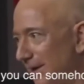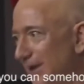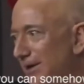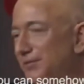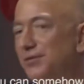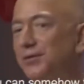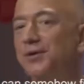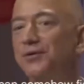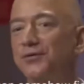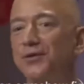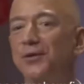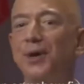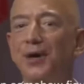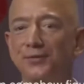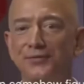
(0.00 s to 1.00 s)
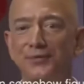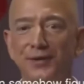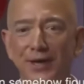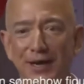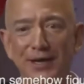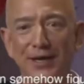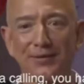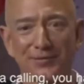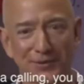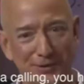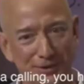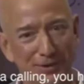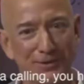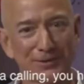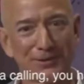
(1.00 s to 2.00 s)
And if you can somehow figure out how to have a
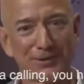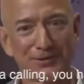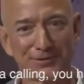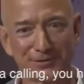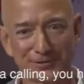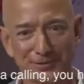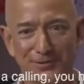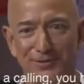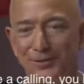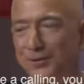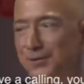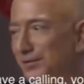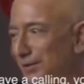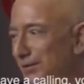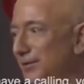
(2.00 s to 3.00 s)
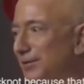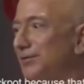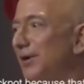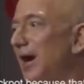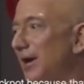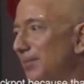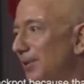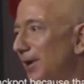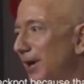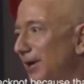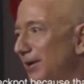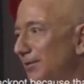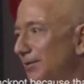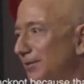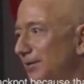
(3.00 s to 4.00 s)
calling, you have hit the jackpot,
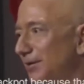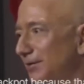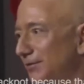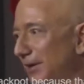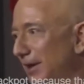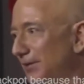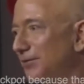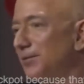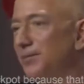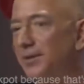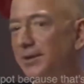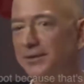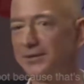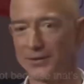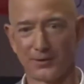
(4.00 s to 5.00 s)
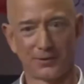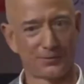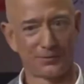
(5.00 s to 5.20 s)
because that's the big deal.